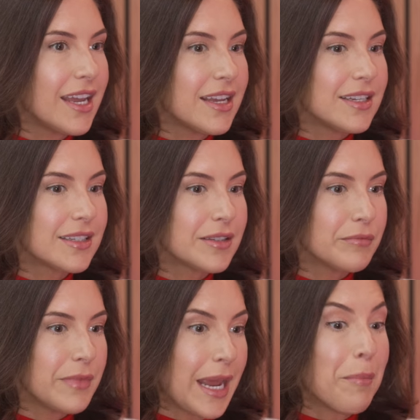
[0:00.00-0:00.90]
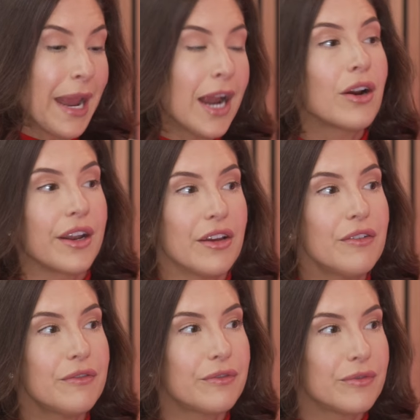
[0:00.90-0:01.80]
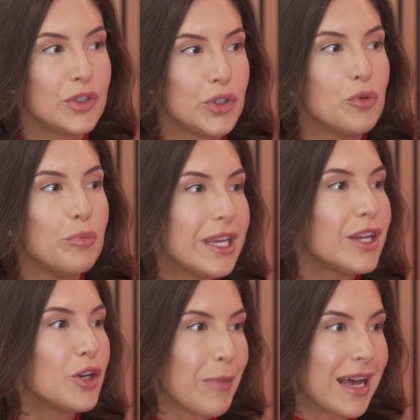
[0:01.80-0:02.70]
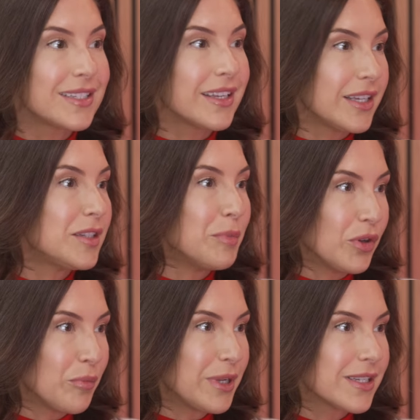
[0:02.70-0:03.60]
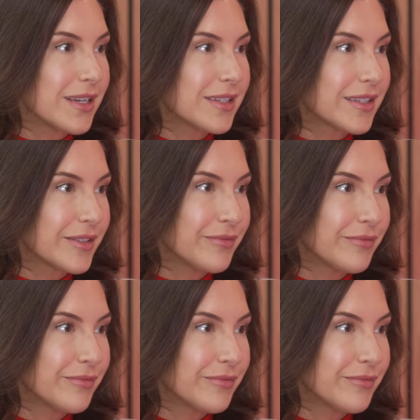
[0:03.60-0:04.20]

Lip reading: is imperative to be in your masculine to build a business.